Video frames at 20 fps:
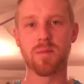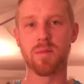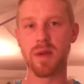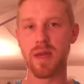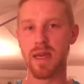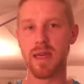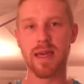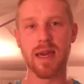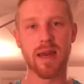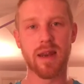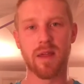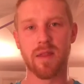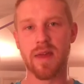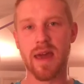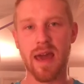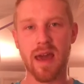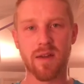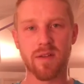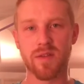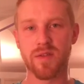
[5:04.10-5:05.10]
B, get it
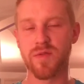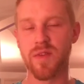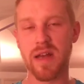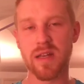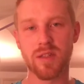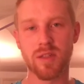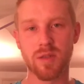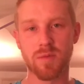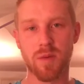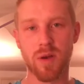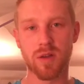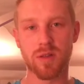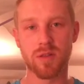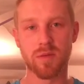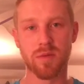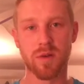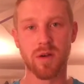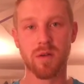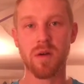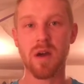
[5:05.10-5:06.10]
there as fast as
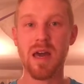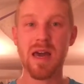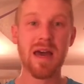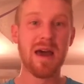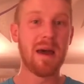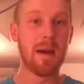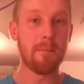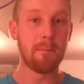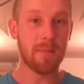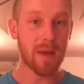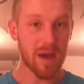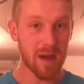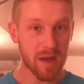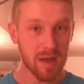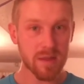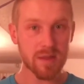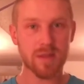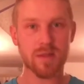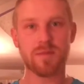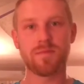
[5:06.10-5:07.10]
possible.
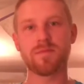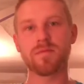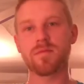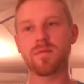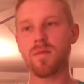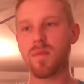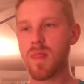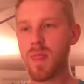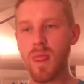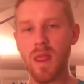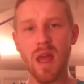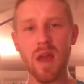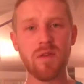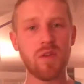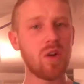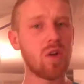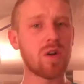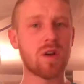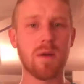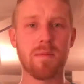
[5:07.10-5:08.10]
But if
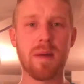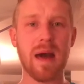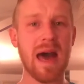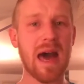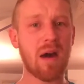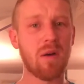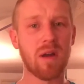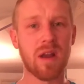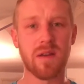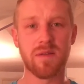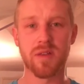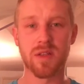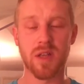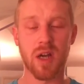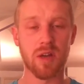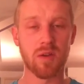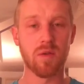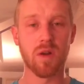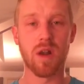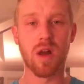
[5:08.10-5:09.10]
you look at powerlifters,
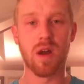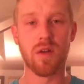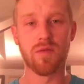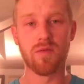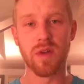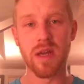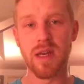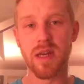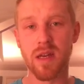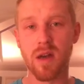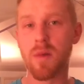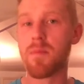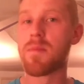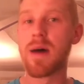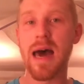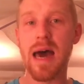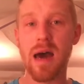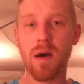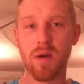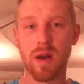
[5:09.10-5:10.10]
I do a lot of reading on
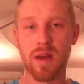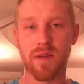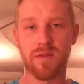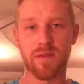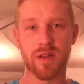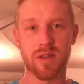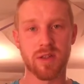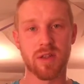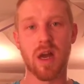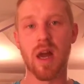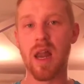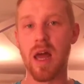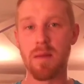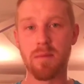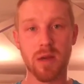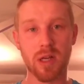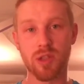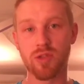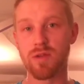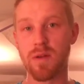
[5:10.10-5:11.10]
powerlifters, so I like
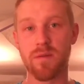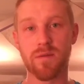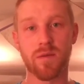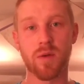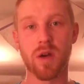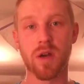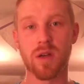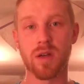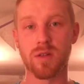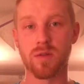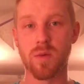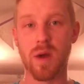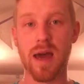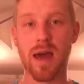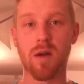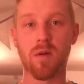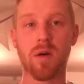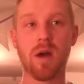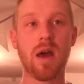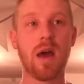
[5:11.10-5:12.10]
my strength work as
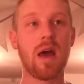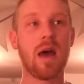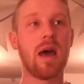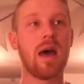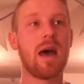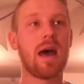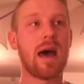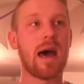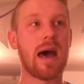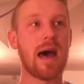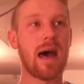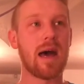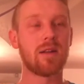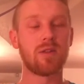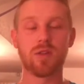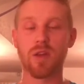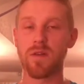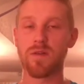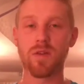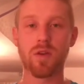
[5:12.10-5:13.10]
well.
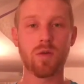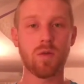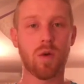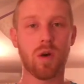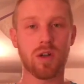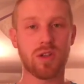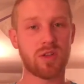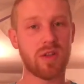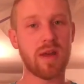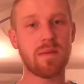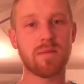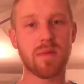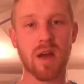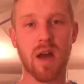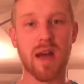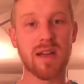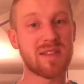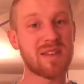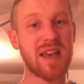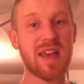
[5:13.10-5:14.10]
And if you watch them
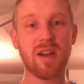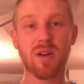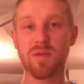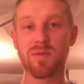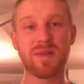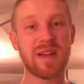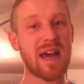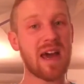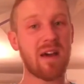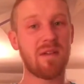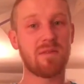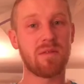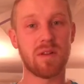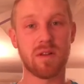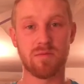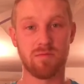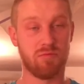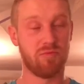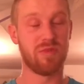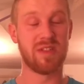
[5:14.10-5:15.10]
guys, they come down
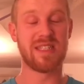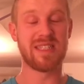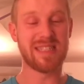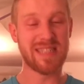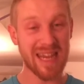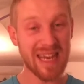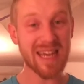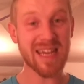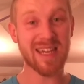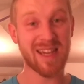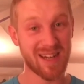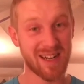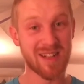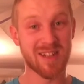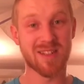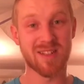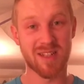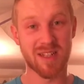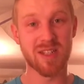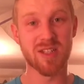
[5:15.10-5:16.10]

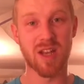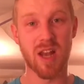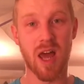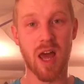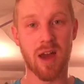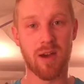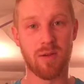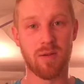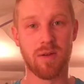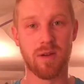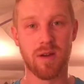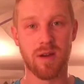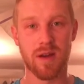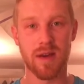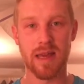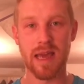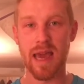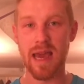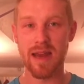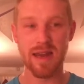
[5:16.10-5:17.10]
ridiculously slow.
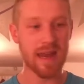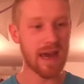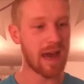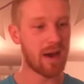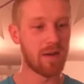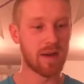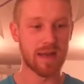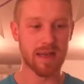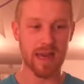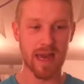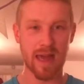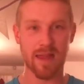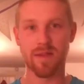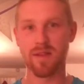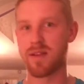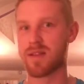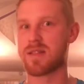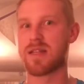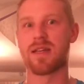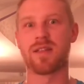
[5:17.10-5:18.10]
Okay, and now again,
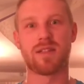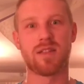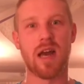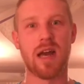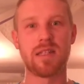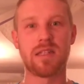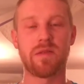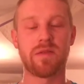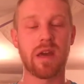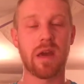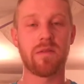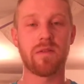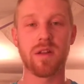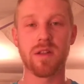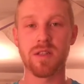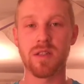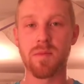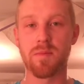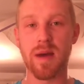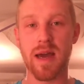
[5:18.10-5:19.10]
there's that scientific
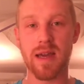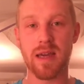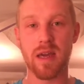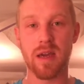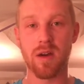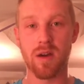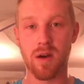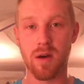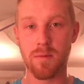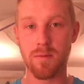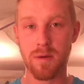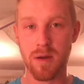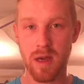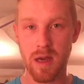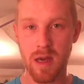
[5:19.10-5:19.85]
evidence to back it up.